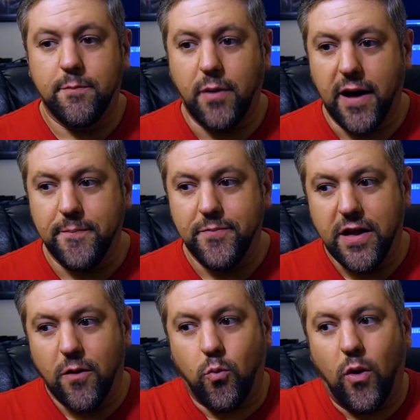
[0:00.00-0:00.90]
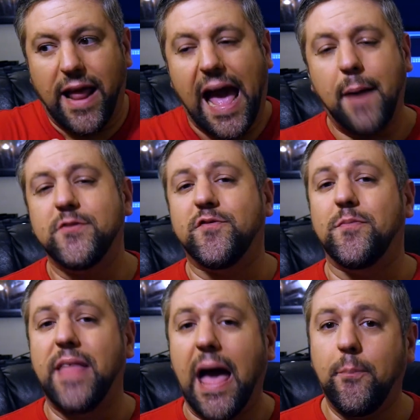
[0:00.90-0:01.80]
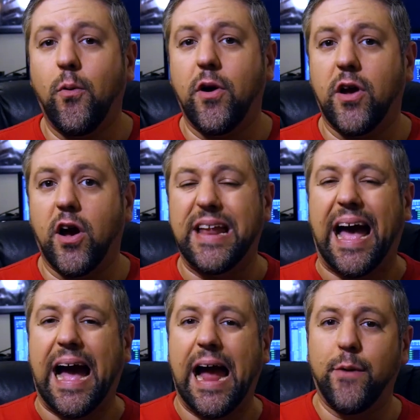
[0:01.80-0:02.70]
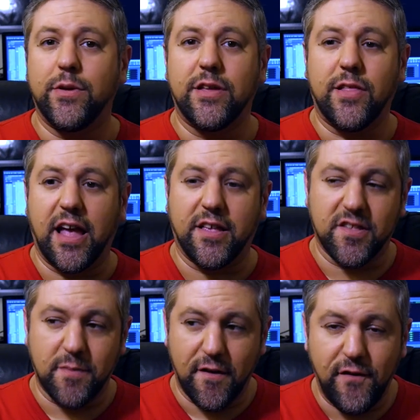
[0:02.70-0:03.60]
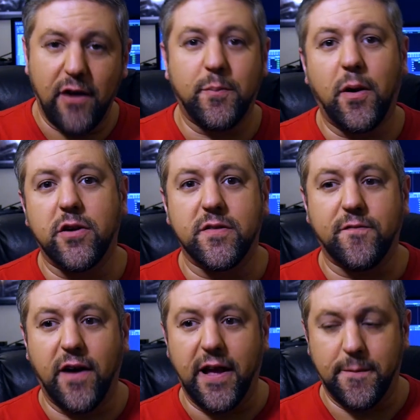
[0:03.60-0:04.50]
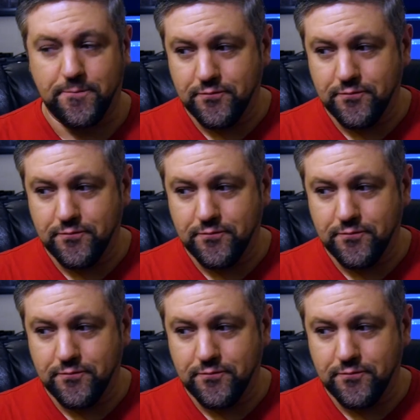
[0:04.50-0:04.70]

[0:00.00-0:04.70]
But what happens from that point on, I really like. This is my favorite part of the fight.